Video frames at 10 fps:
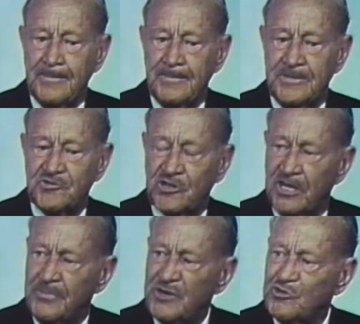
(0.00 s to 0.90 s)
this
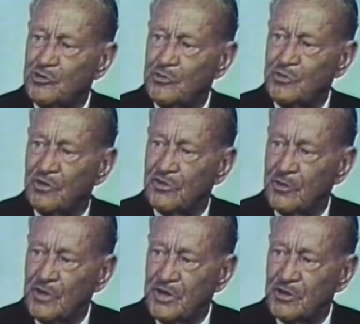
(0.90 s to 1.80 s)
commits you to
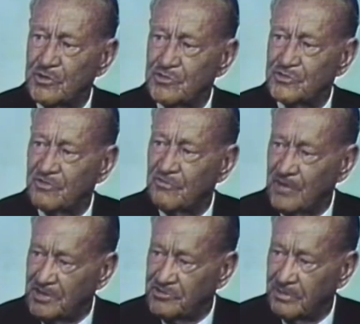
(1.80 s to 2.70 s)
30 years of
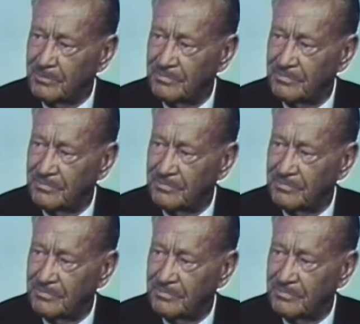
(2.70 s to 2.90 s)
friendship.